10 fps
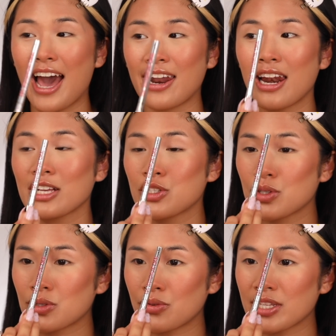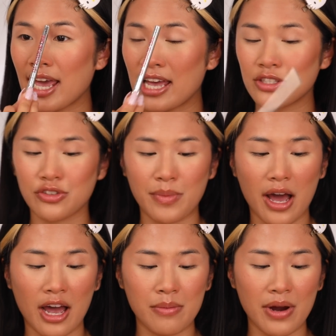and I like to use this on the ends of my
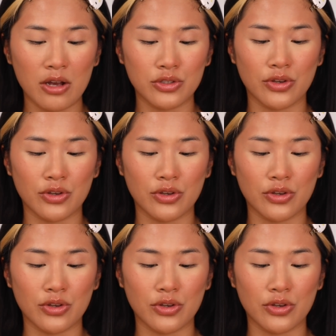eyebrows.